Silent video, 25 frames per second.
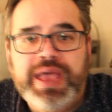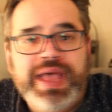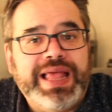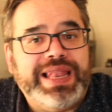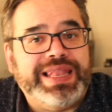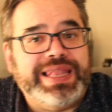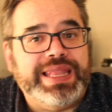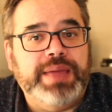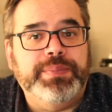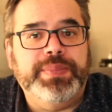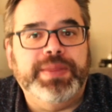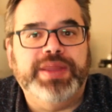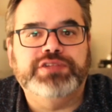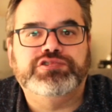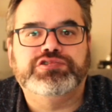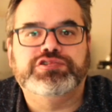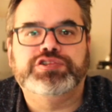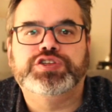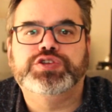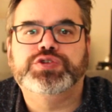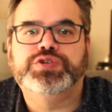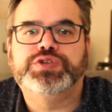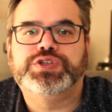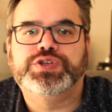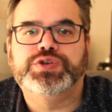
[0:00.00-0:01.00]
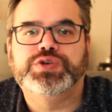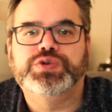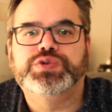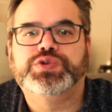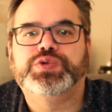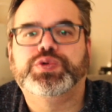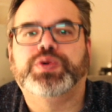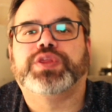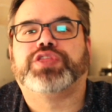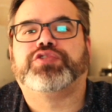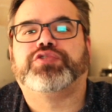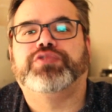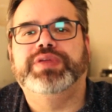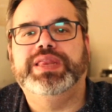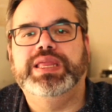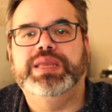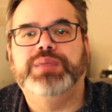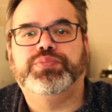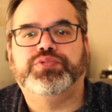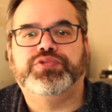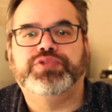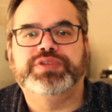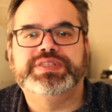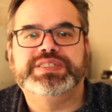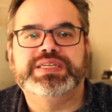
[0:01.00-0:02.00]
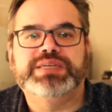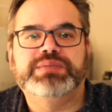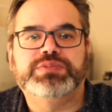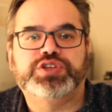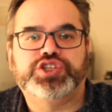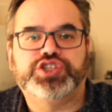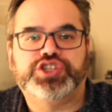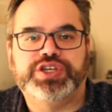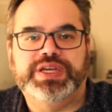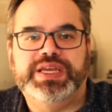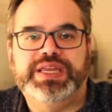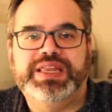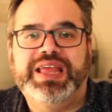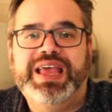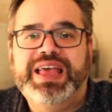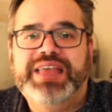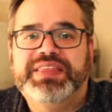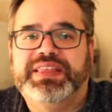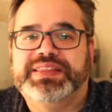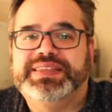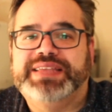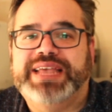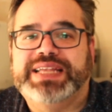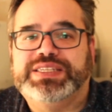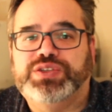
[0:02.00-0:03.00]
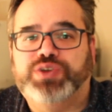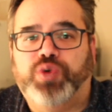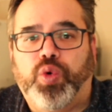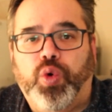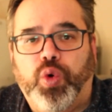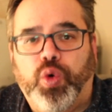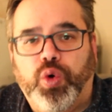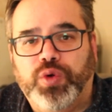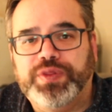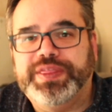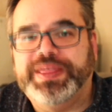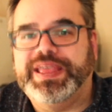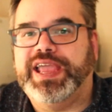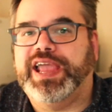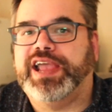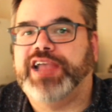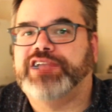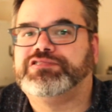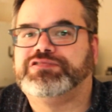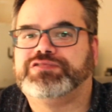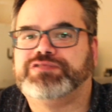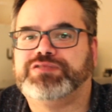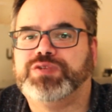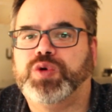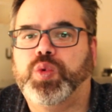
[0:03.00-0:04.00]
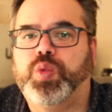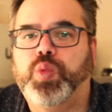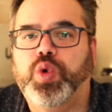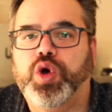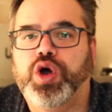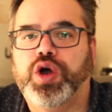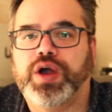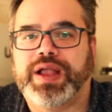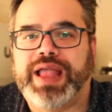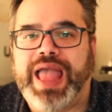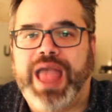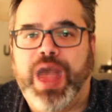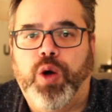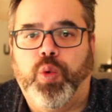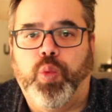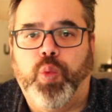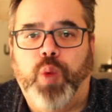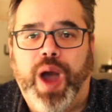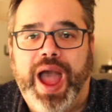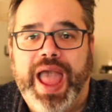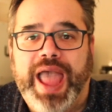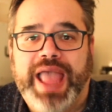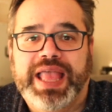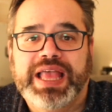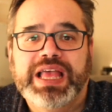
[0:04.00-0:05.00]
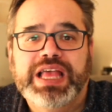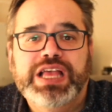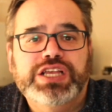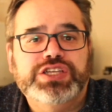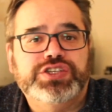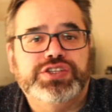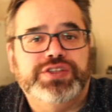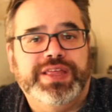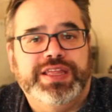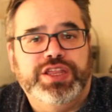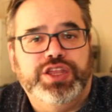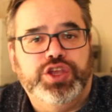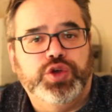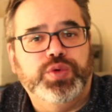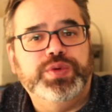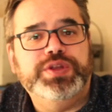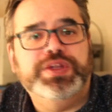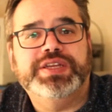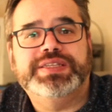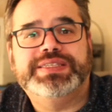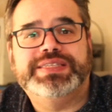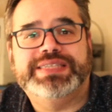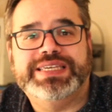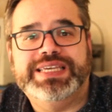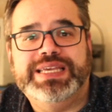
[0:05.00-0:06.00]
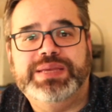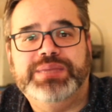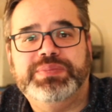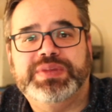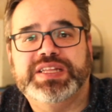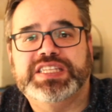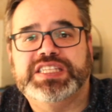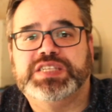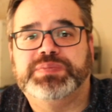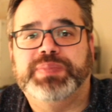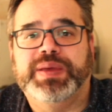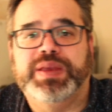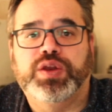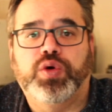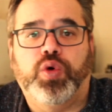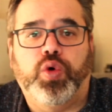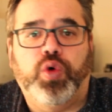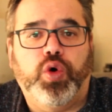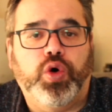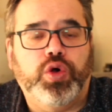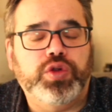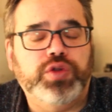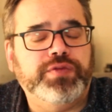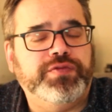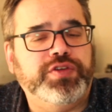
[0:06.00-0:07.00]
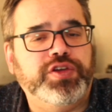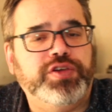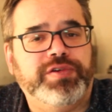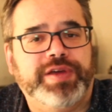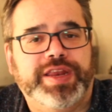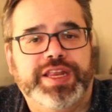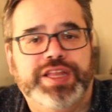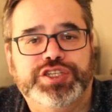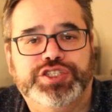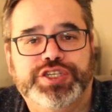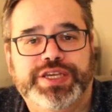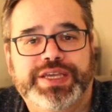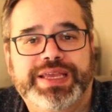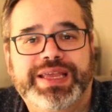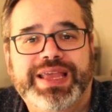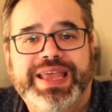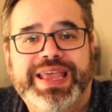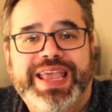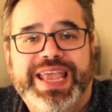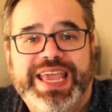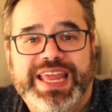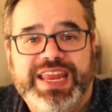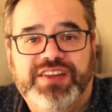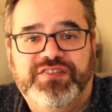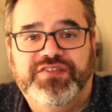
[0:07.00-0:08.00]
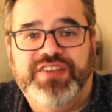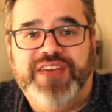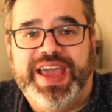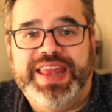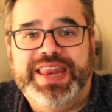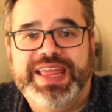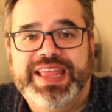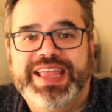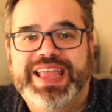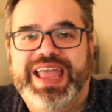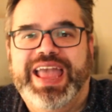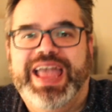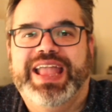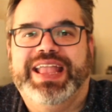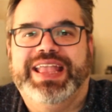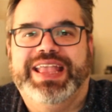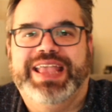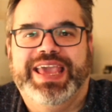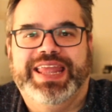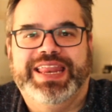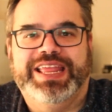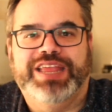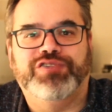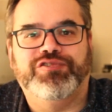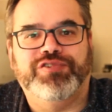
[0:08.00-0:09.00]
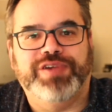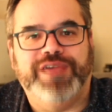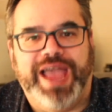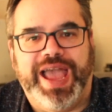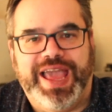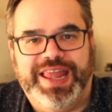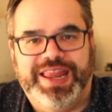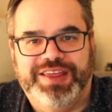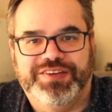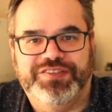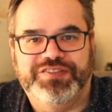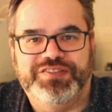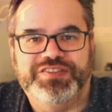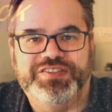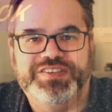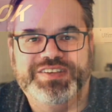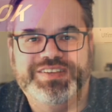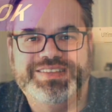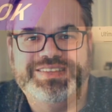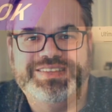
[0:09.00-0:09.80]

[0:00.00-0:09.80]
Let me introduce you to a 3D printing machine that takes all the extra work away so that you and your team can spend all of your energy innovating and getting creative.